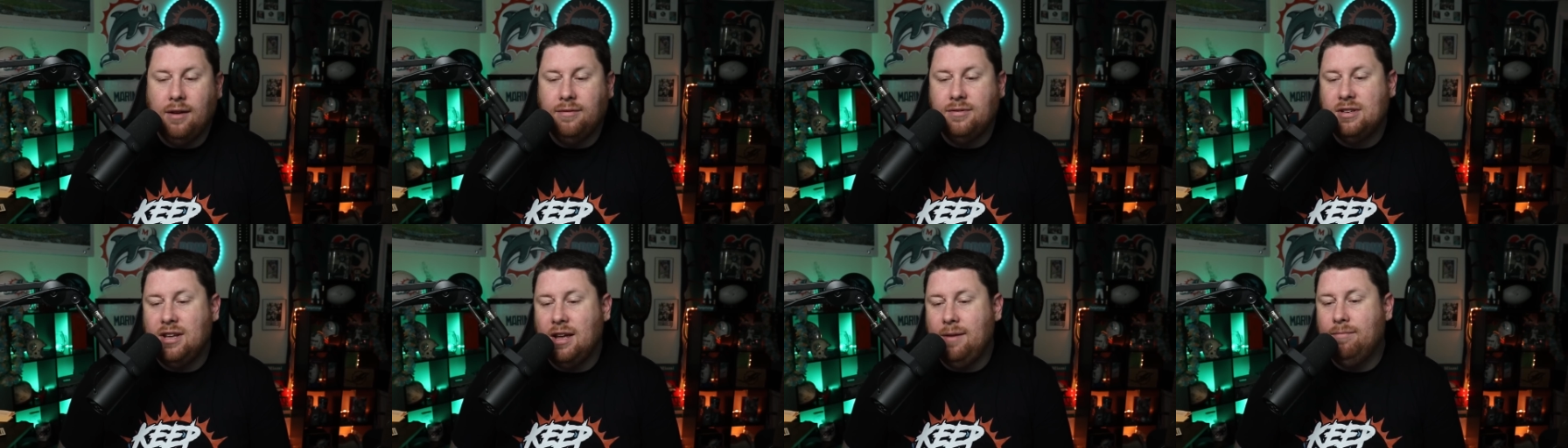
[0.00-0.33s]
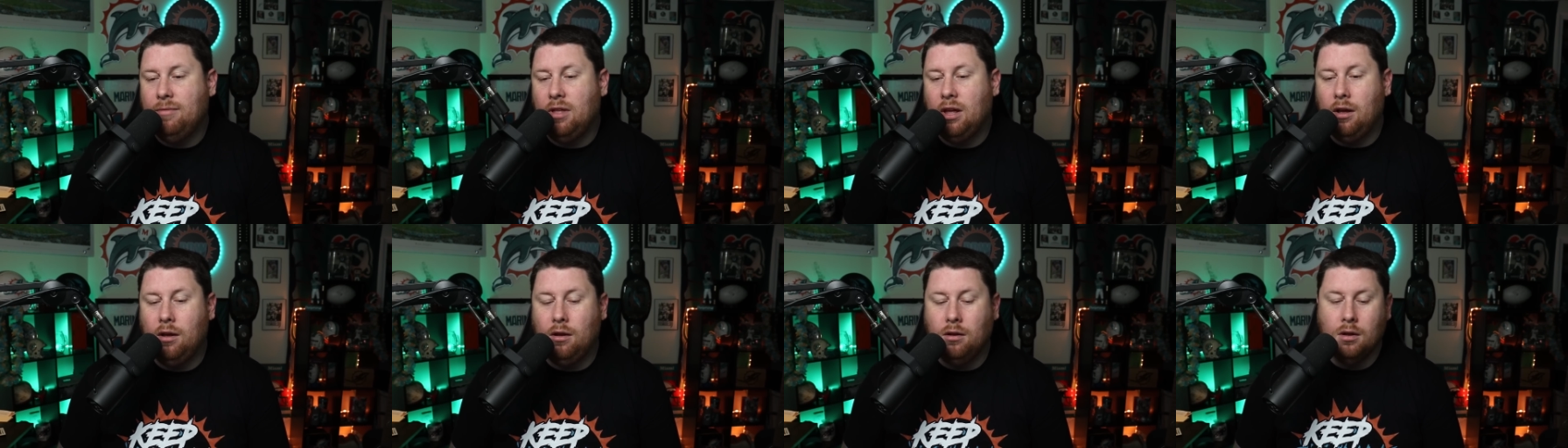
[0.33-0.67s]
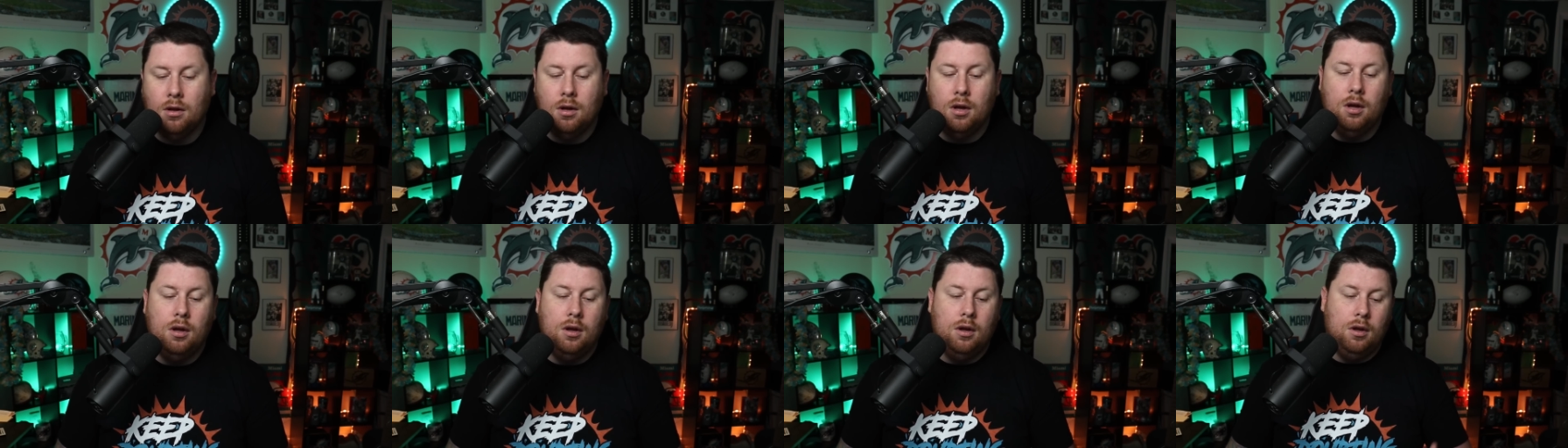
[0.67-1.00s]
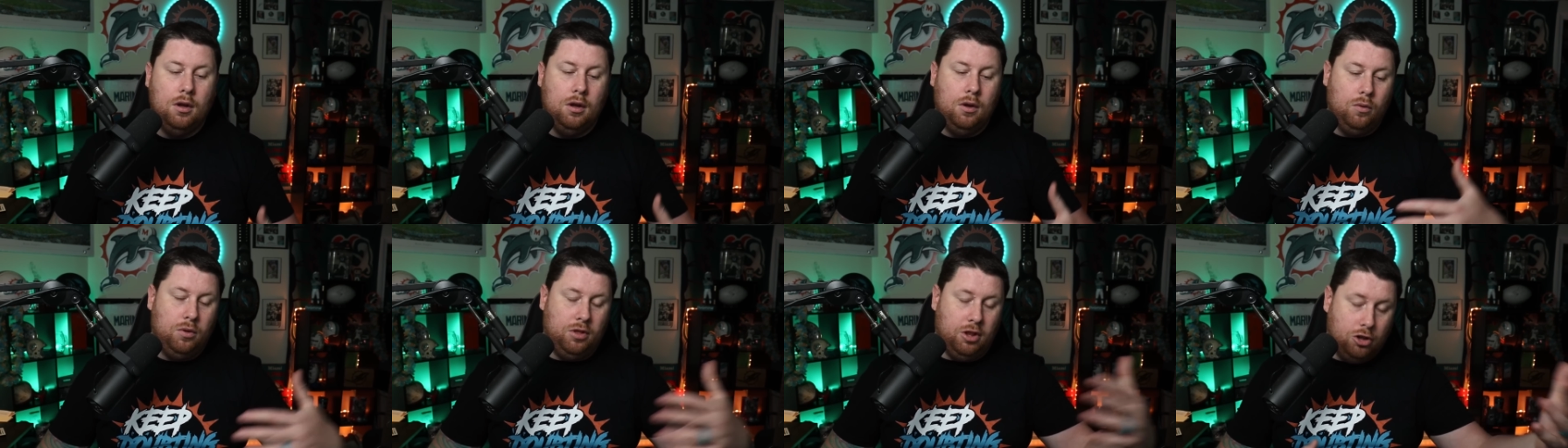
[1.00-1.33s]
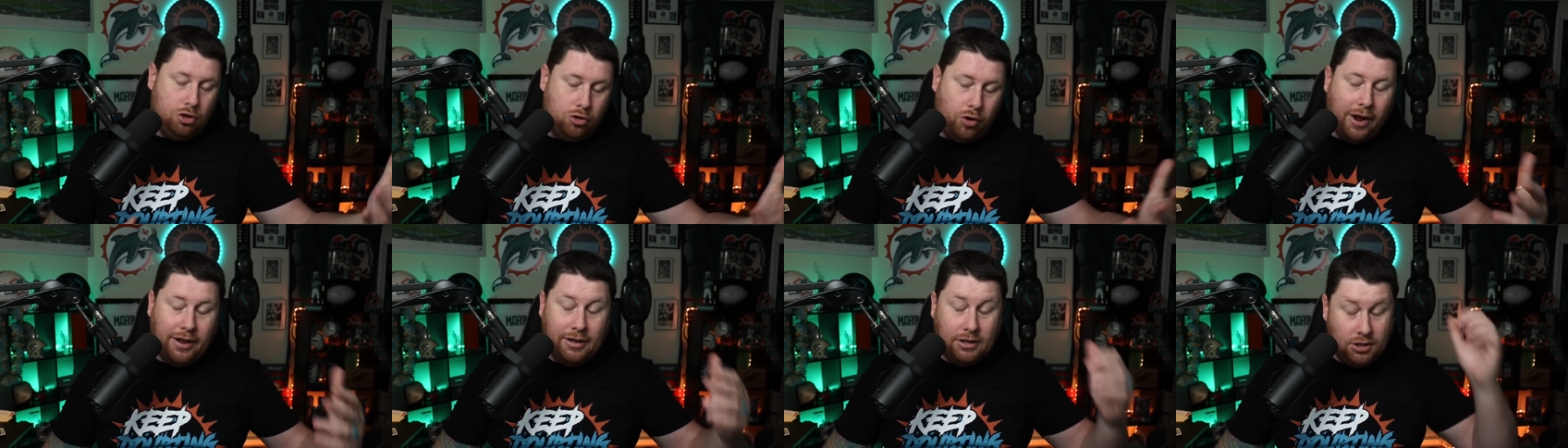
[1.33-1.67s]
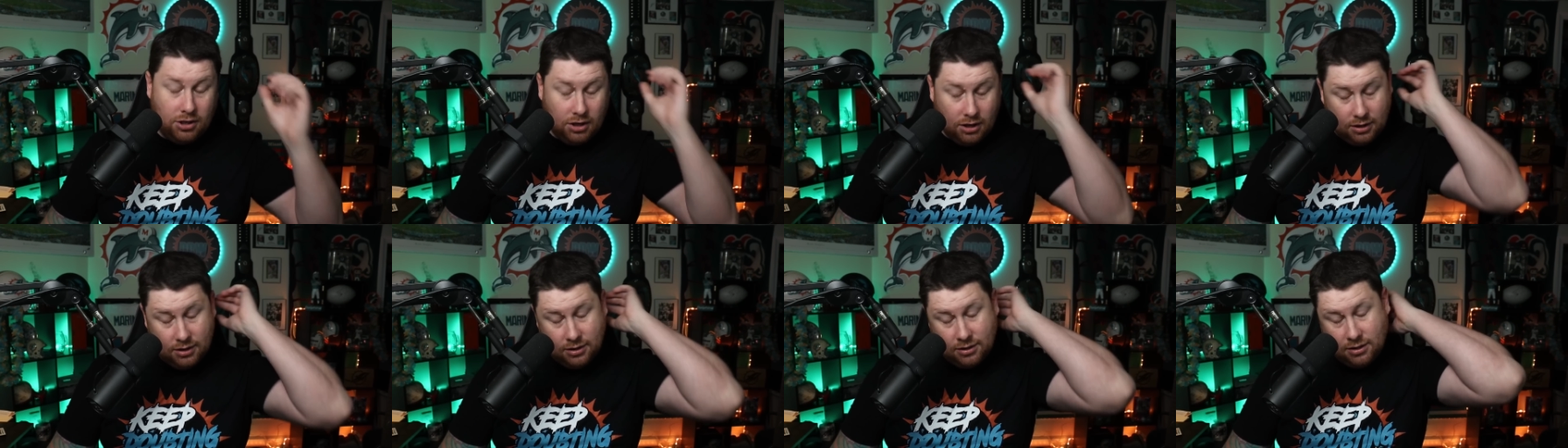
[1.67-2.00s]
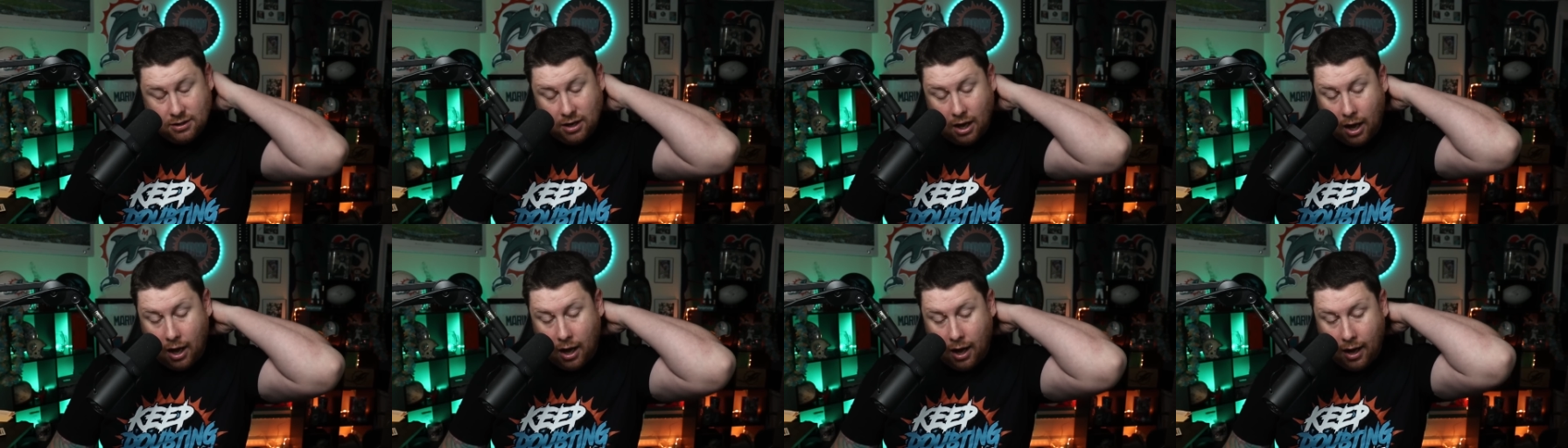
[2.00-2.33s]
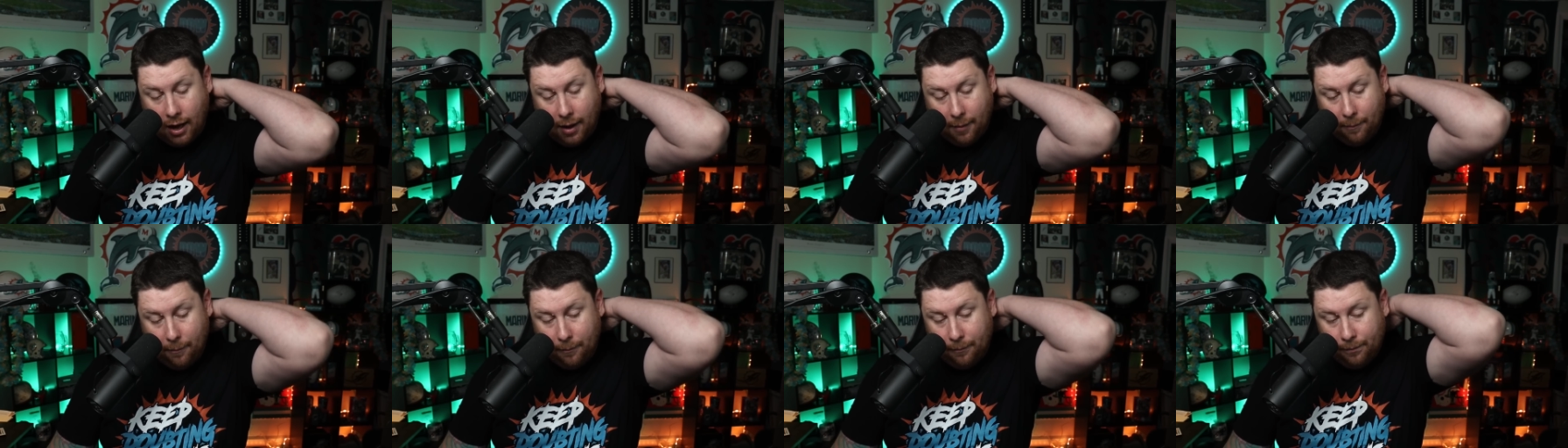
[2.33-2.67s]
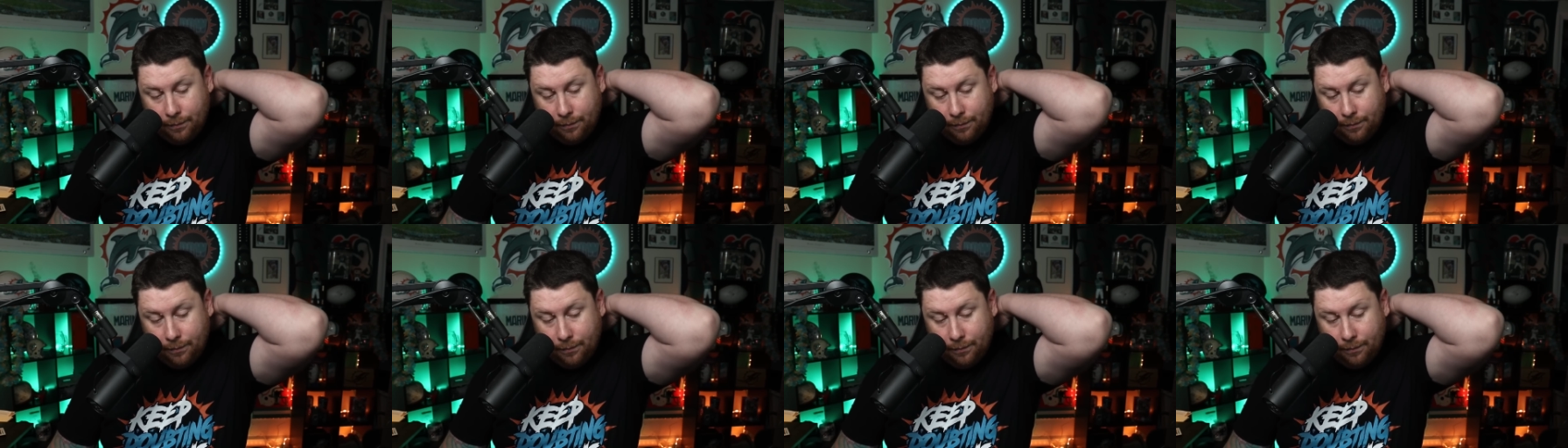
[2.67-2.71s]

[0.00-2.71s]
Same thing the trenches, um,